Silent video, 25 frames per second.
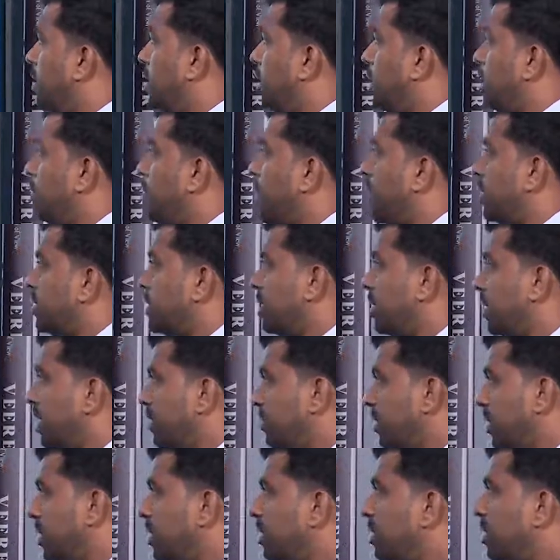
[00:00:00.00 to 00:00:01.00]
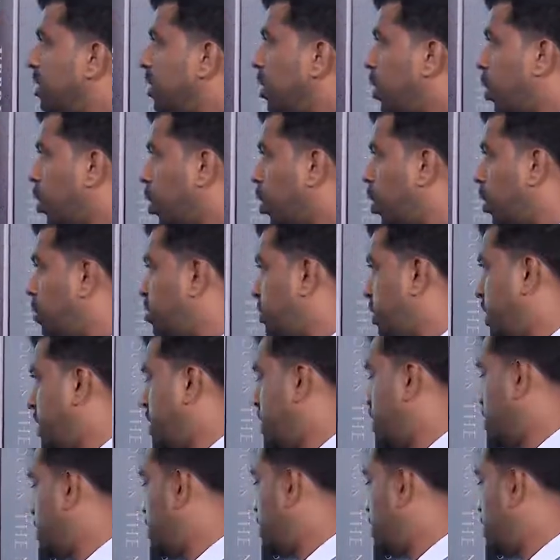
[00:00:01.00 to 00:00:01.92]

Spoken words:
among the given options.